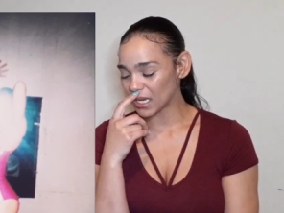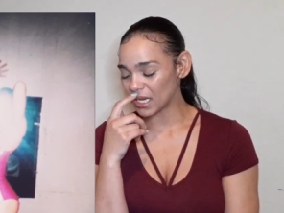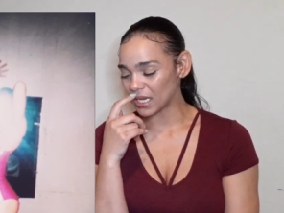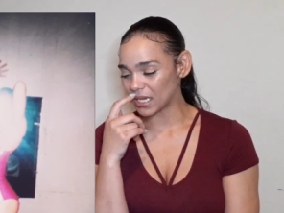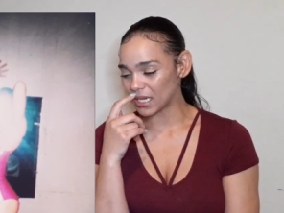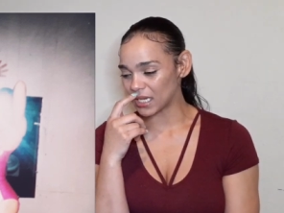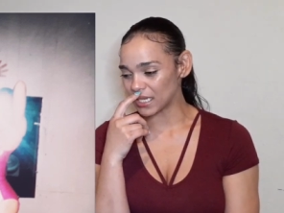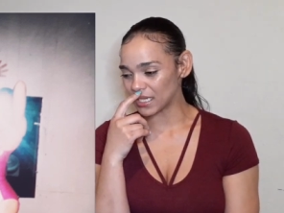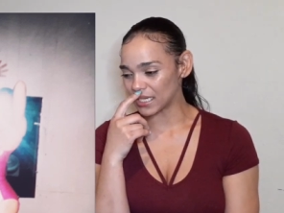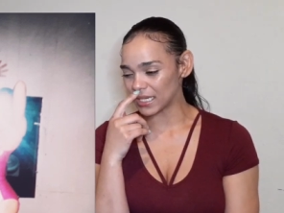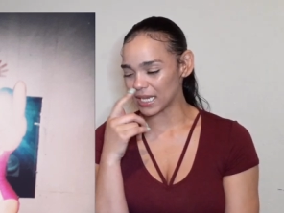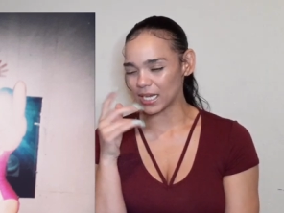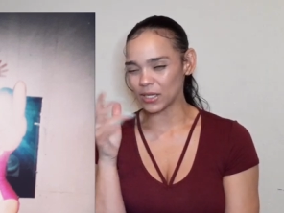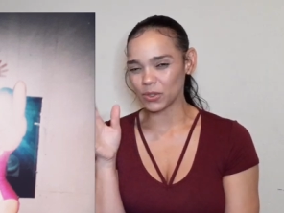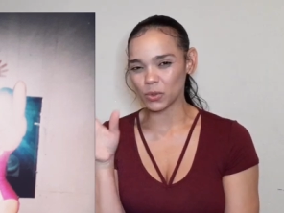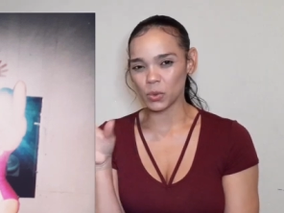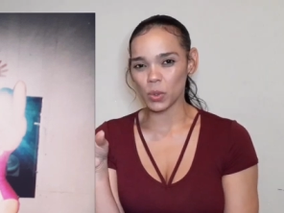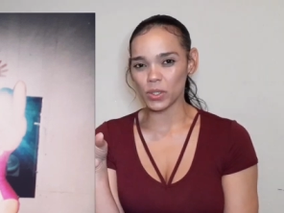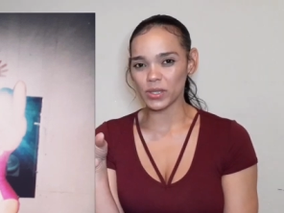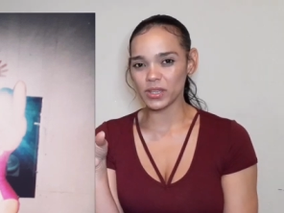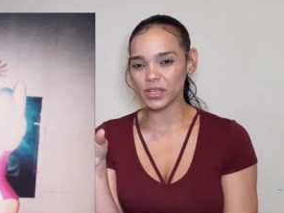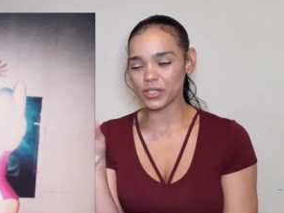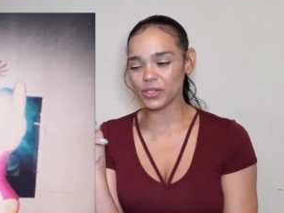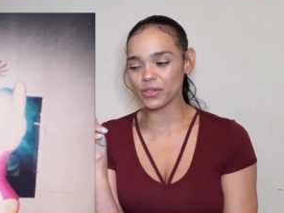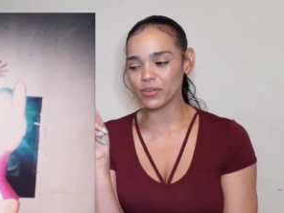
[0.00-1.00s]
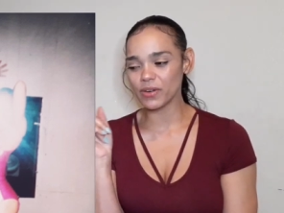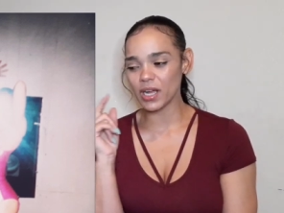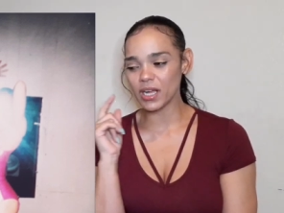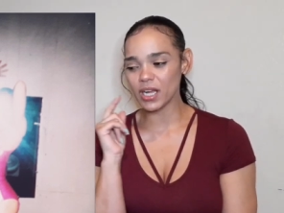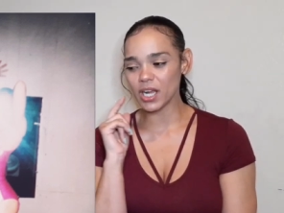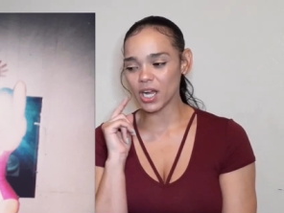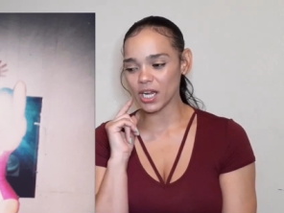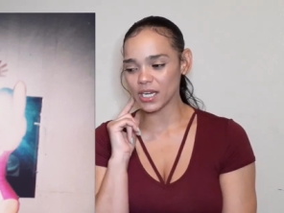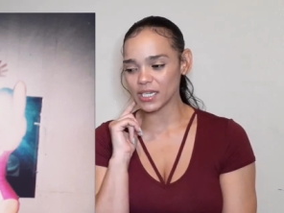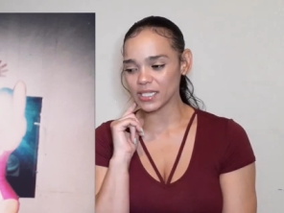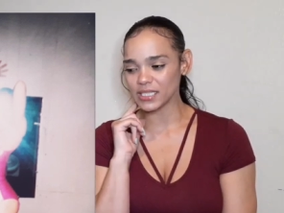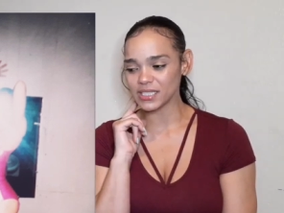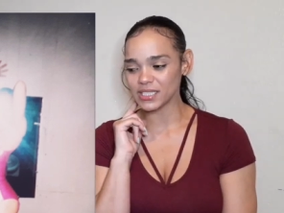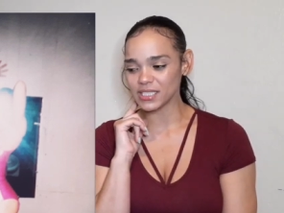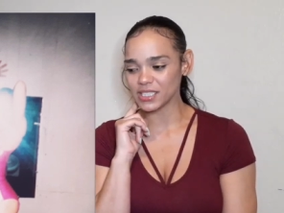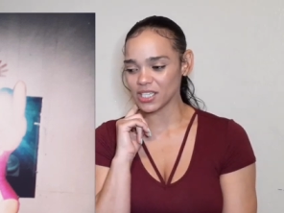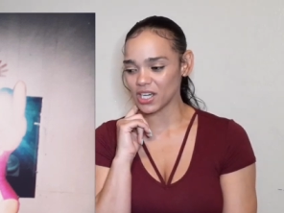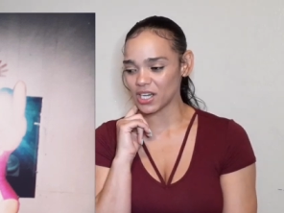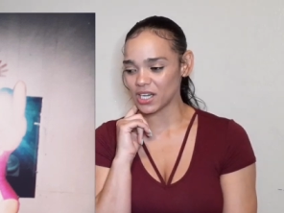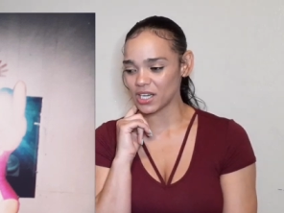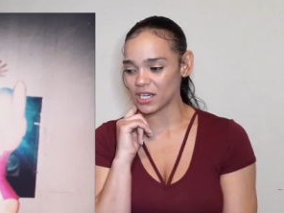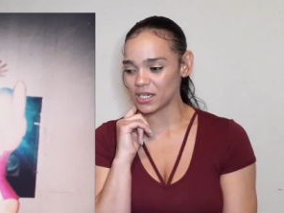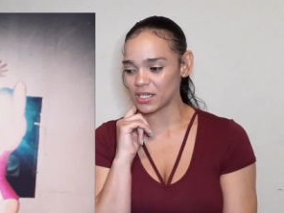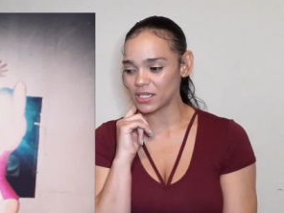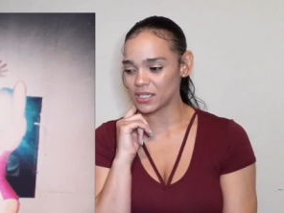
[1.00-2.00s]
in like North Little Rock,
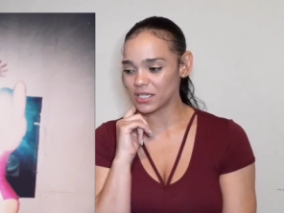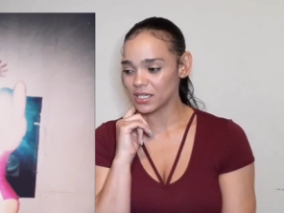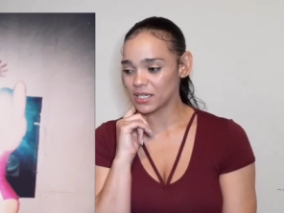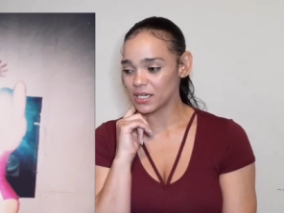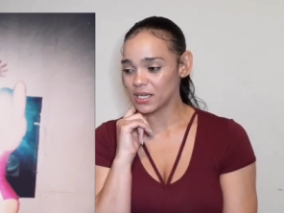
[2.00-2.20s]
Arkansas.